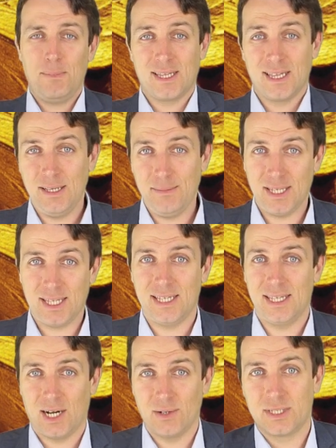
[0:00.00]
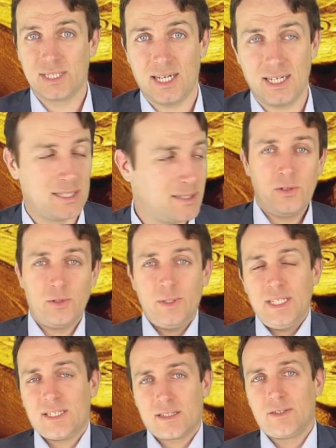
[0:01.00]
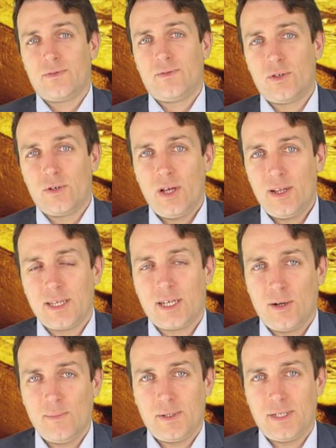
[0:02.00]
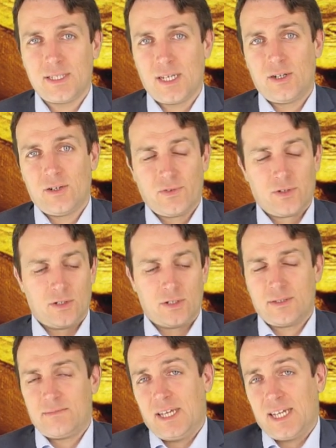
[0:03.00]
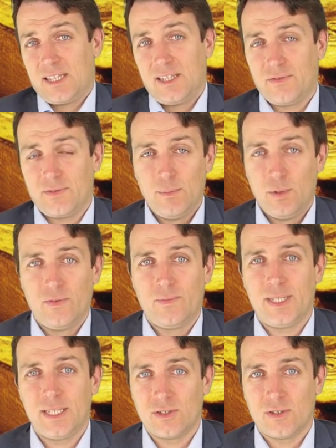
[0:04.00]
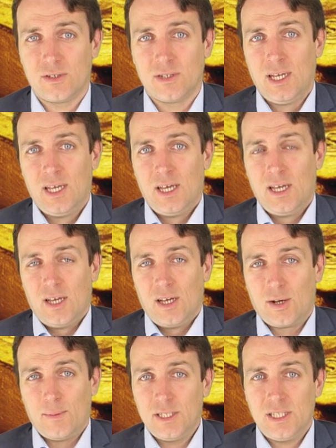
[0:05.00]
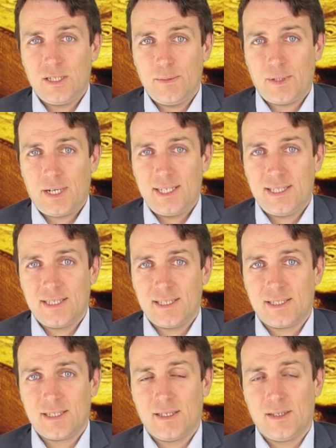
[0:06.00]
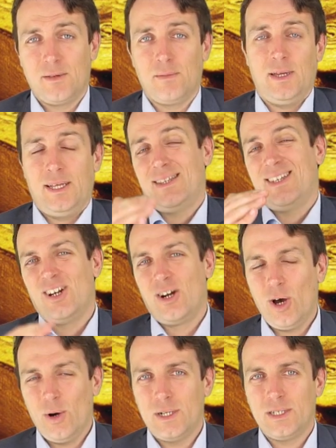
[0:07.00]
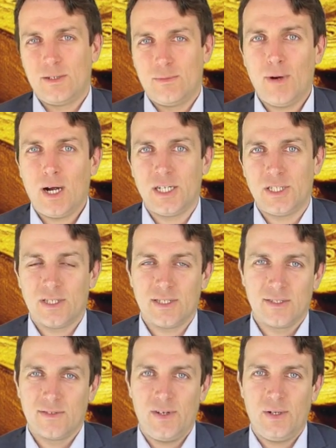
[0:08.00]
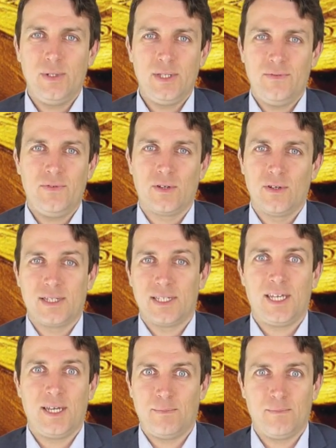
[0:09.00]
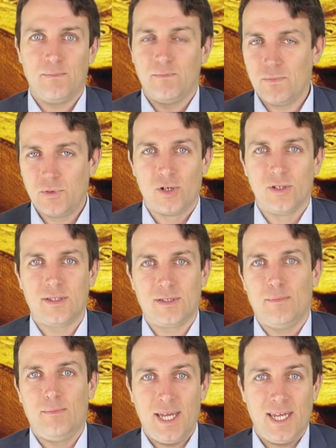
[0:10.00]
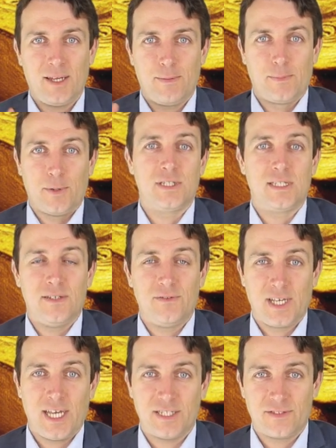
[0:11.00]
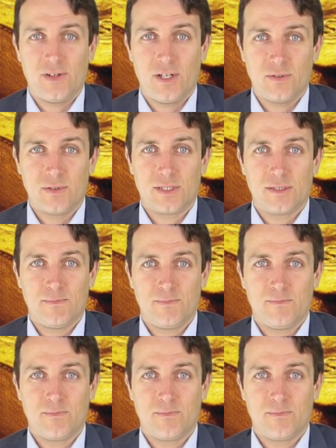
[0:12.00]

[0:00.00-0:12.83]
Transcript: but limited downside. The risks for royalty companies are, of course, negative movements on commodity prices and they lower their margins. It's very difficult that they don't make positive cash flows.